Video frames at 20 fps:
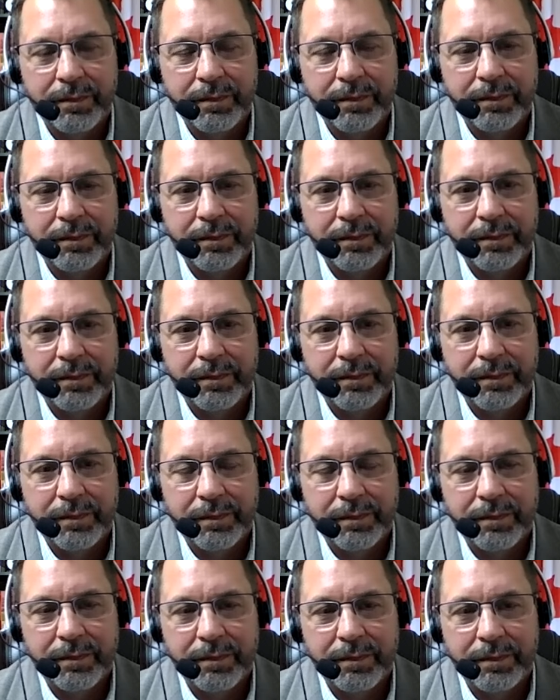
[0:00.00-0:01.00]

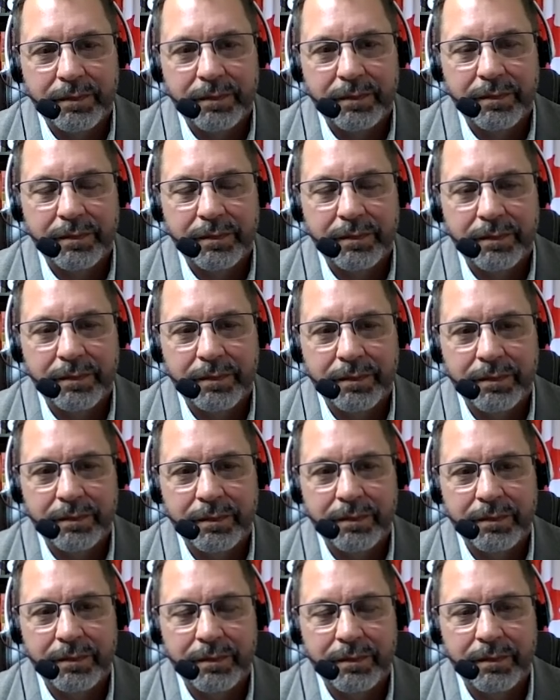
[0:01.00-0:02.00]

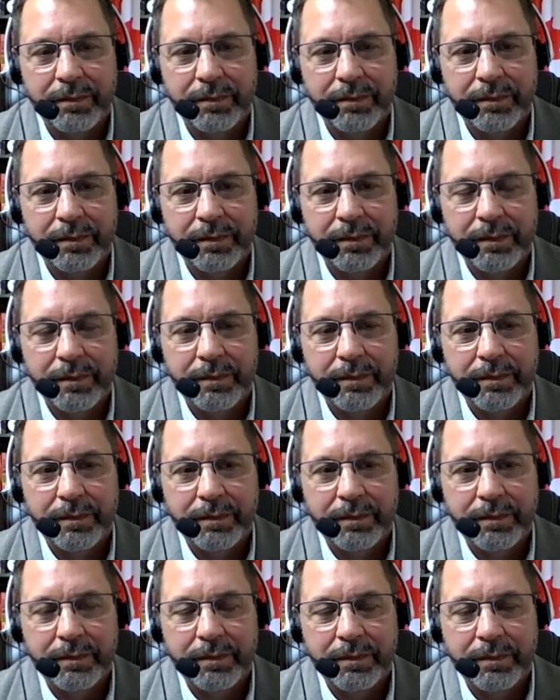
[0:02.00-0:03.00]

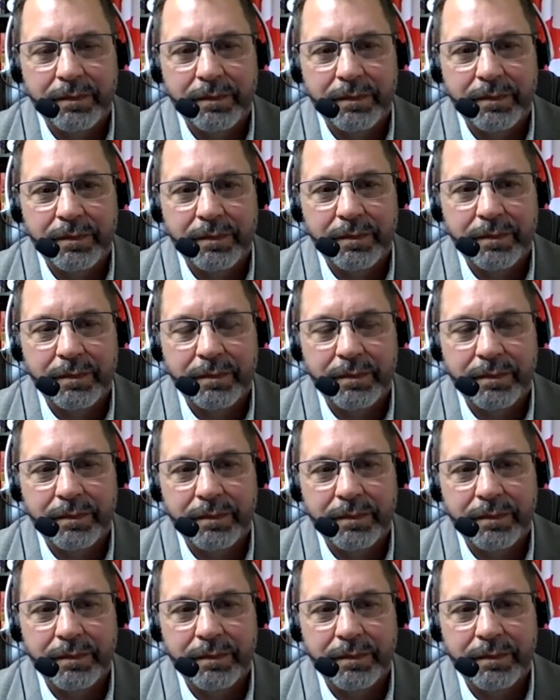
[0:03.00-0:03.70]
This person isn't speaking.